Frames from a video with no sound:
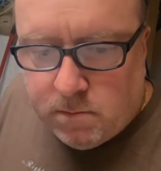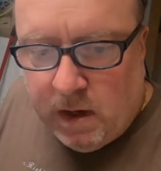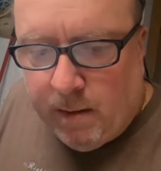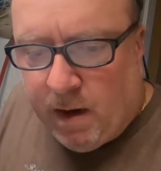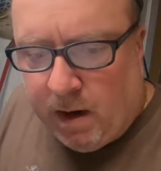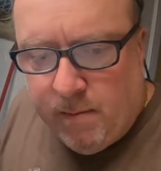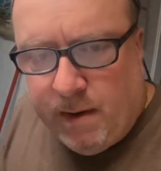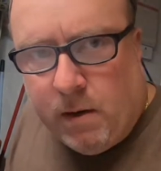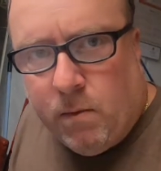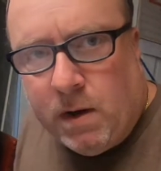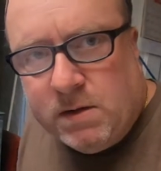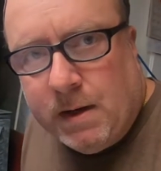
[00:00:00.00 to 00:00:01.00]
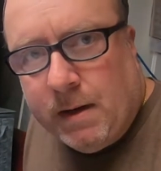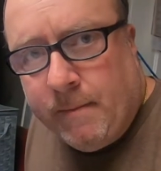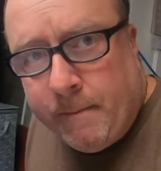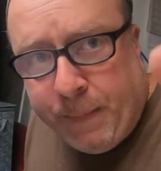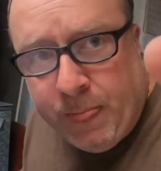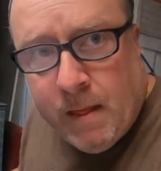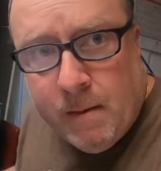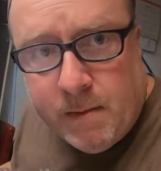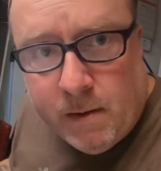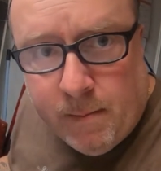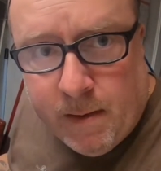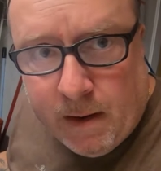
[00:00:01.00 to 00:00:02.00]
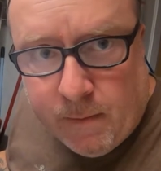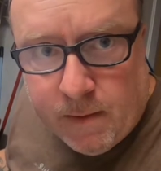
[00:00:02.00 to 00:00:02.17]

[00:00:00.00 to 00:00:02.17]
I'm not going to make you watch that. Be right back